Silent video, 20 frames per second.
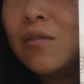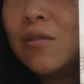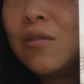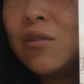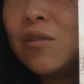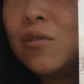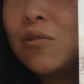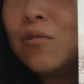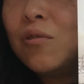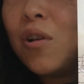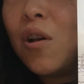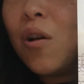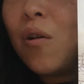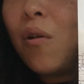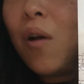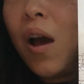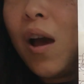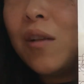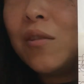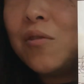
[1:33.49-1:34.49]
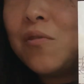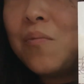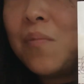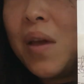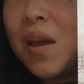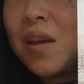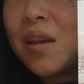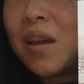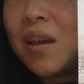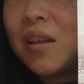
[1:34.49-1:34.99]
do you know how to
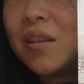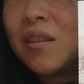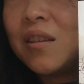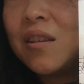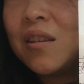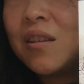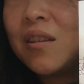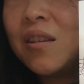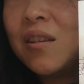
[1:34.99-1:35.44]
make it?